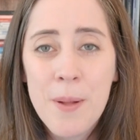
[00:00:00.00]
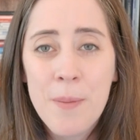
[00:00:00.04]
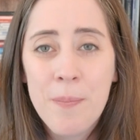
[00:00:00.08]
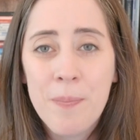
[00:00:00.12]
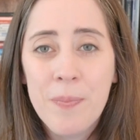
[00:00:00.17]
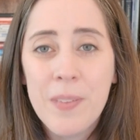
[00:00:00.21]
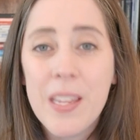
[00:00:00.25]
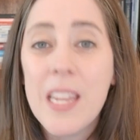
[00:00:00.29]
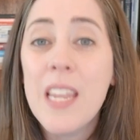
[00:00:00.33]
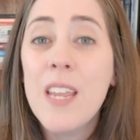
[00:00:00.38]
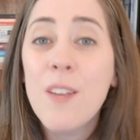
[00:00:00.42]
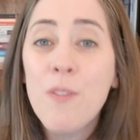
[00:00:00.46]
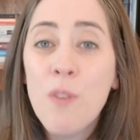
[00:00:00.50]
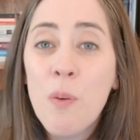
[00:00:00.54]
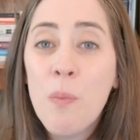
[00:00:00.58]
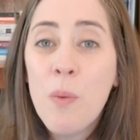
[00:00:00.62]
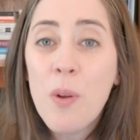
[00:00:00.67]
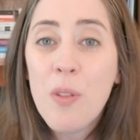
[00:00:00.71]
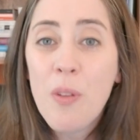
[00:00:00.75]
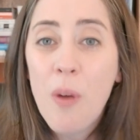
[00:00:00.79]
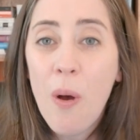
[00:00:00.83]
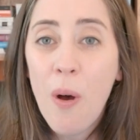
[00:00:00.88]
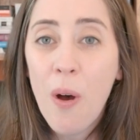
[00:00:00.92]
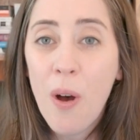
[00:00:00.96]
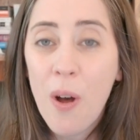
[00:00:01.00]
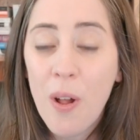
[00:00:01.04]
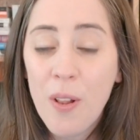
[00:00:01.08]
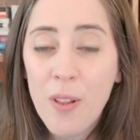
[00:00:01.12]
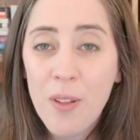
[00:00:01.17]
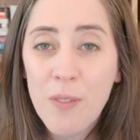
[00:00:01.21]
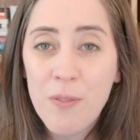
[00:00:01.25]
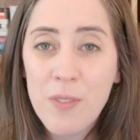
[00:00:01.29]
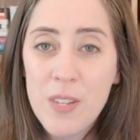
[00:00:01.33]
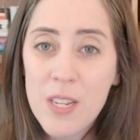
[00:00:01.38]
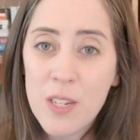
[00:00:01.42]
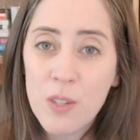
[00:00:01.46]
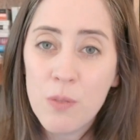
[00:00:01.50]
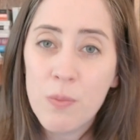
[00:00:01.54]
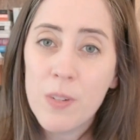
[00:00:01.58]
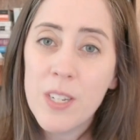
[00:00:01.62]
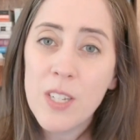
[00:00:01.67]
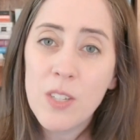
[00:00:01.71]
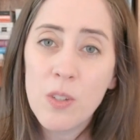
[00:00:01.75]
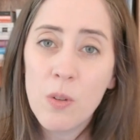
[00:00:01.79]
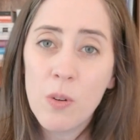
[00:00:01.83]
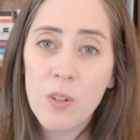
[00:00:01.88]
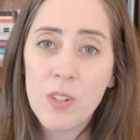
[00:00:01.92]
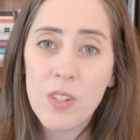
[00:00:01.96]
Even with all of these
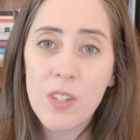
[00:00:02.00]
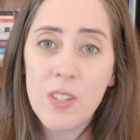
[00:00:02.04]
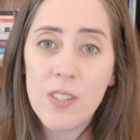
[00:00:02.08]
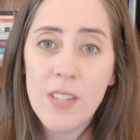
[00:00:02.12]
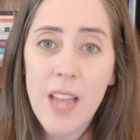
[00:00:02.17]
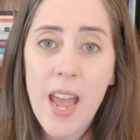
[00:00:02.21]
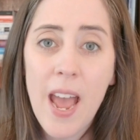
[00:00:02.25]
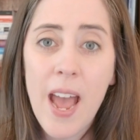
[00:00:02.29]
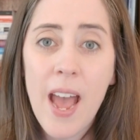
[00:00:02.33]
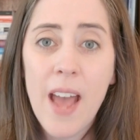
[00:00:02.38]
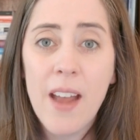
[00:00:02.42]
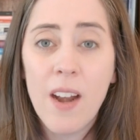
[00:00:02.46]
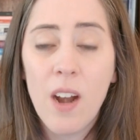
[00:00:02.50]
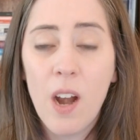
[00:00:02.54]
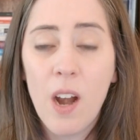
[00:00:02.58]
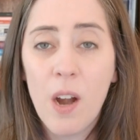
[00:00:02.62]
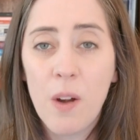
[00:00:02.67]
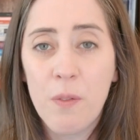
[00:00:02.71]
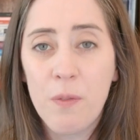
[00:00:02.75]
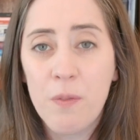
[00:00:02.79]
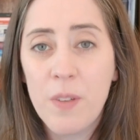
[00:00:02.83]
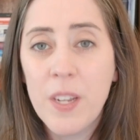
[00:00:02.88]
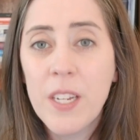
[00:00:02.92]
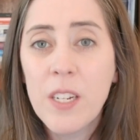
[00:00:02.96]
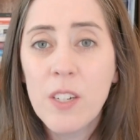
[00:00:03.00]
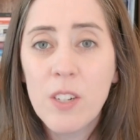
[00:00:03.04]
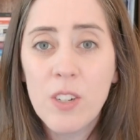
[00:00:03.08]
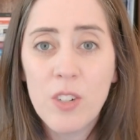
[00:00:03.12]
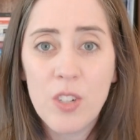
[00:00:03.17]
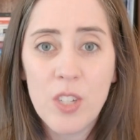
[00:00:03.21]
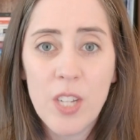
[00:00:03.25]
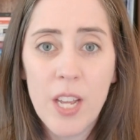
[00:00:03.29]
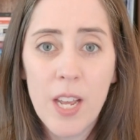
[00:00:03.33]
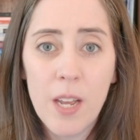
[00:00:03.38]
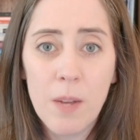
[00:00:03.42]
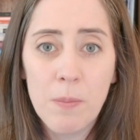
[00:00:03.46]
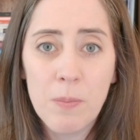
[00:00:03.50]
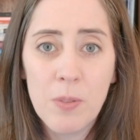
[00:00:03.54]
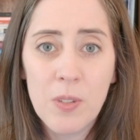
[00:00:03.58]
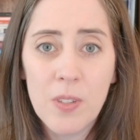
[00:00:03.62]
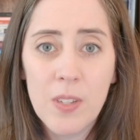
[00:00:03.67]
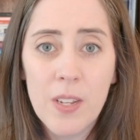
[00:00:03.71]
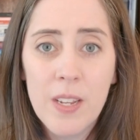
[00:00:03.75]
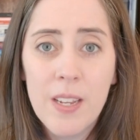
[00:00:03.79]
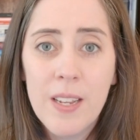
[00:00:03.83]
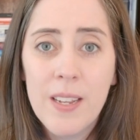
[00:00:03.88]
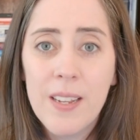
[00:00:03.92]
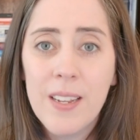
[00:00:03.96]
resources at our fingertips,
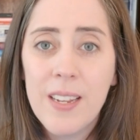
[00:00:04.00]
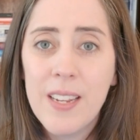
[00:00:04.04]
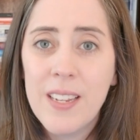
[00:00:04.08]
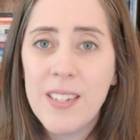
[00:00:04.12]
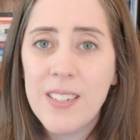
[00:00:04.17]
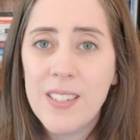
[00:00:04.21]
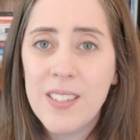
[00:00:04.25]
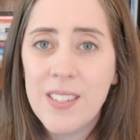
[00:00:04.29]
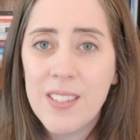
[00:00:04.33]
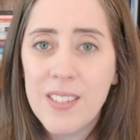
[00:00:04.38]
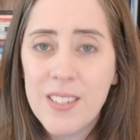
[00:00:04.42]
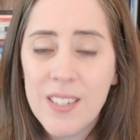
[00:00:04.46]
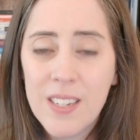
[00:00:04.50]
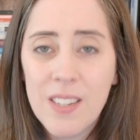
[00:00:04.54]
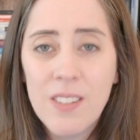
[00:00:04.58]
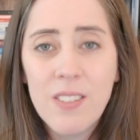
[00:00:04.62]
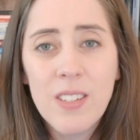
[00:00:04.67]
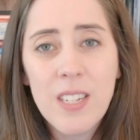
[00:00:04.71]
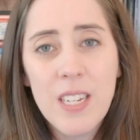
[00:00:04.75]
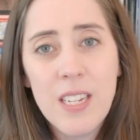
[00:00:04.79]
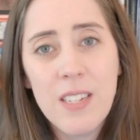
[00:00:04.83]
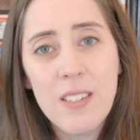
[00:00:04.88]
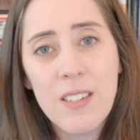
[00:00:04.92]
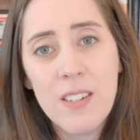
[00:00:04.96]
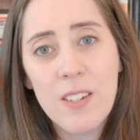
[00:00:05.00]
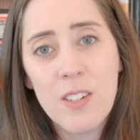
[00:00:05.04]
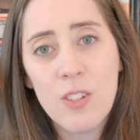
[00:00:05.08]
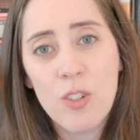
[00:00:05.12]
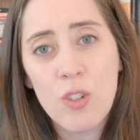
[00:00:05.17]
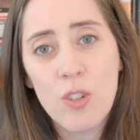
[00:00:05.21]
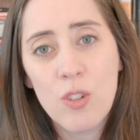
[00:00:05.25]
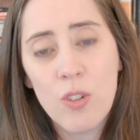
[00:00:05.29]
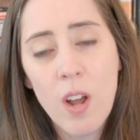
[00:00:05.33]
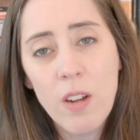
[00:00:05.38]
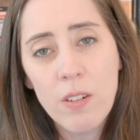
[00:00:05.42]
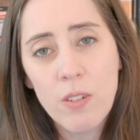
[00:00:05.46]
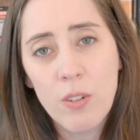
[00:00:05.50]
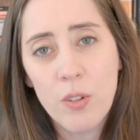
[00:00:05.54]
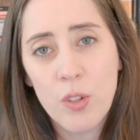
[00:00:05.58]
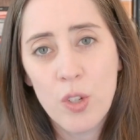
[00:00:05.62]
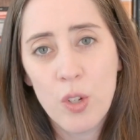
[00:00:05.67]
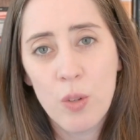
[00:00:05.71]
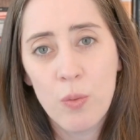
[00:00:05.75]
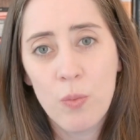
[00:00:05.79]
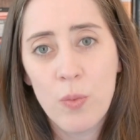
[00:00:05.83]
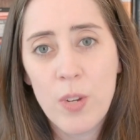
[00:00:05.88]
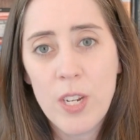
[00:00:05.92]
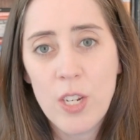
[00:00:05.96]
it's still easy to struggle
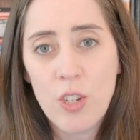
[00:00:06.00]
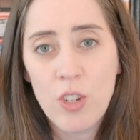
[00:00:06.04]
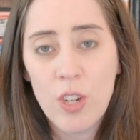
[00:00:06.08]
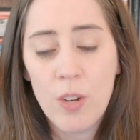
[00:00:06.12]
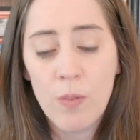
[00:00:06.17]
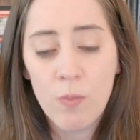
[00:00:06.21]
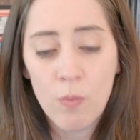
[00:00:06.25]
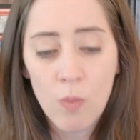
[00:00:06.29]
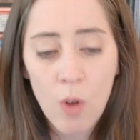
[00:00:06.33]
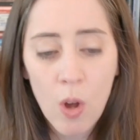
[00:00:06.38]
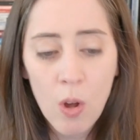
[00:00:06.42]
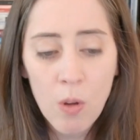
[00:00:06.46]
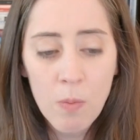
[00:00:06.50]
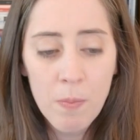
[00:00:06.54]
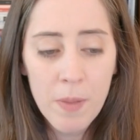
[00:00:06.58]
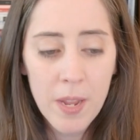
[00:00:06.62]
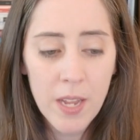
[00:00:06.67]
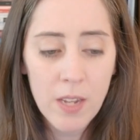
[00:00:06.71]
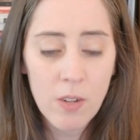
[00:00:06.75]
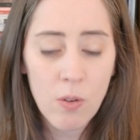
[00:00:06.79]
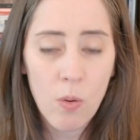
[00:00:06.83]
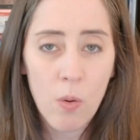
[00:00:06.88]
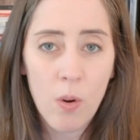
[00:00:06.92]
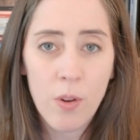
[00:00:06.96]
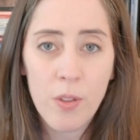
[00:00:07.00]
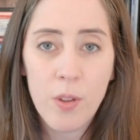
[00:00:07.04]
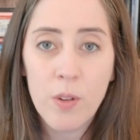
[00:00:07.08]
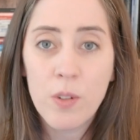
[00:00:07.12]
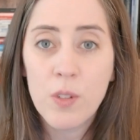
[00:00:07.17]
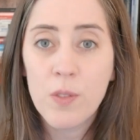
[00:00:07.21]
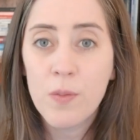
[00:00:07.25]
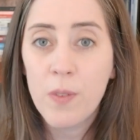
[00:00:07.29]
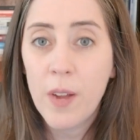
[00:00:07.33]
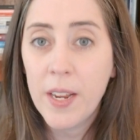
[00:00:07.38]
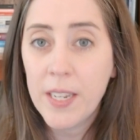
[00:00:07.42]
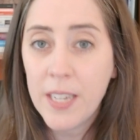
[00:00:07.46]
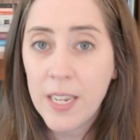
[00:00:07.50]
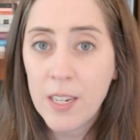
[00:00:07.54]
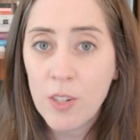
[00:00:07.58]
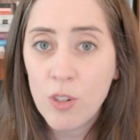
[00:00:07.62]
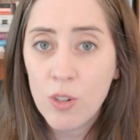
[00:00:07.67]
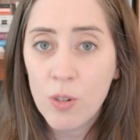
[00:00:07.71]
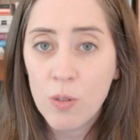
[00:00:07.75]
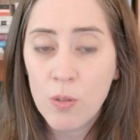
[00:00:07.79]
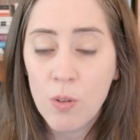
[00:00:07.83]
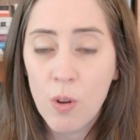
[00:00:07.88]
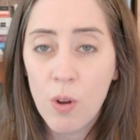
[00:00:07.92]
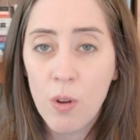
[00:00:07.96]
to reach enrollment or those
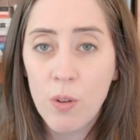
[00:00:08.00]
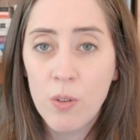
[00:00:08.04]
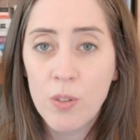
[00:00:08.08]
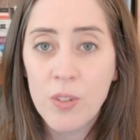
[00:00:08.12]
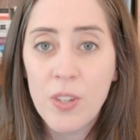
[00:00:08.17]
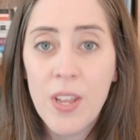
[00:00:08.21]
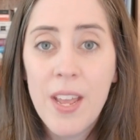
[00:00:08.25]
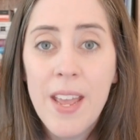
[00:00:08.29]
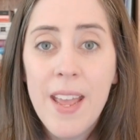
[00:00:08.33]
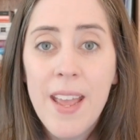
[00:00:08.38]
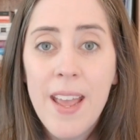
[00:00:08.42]
financial goals,